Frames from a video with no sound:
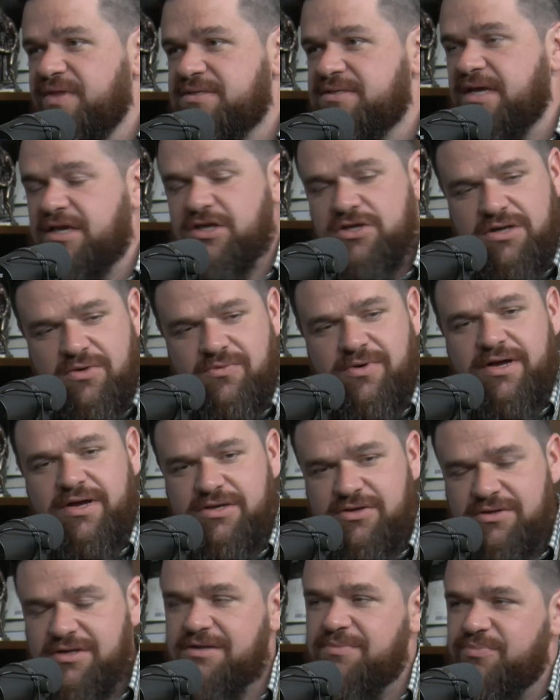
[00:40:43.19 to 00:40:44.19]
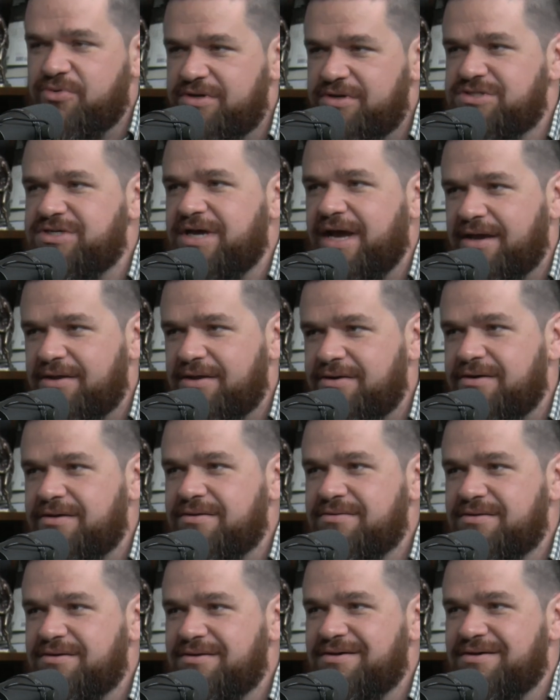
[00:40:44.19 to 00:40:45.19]
It's like, you know what? You need to put a jacket
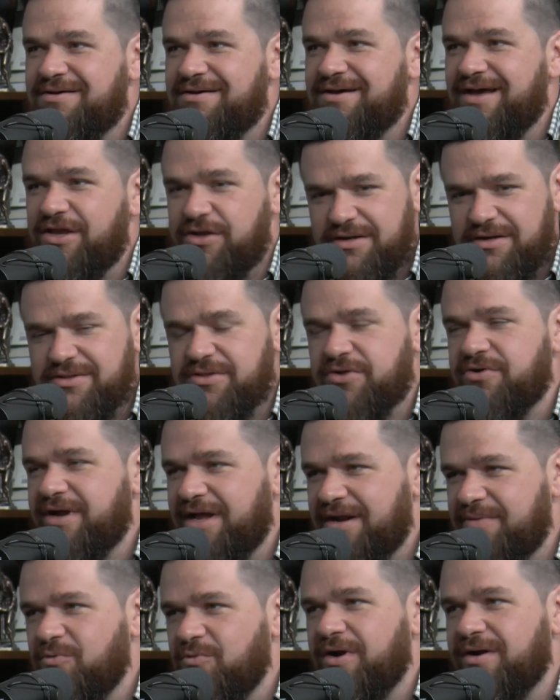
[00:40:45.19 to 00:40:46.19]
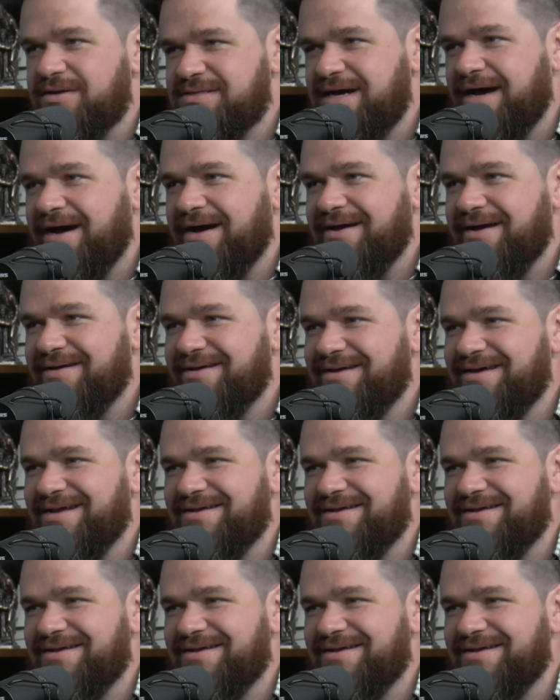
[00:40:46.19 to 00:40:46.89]
on and you need to learn how to wear a tie.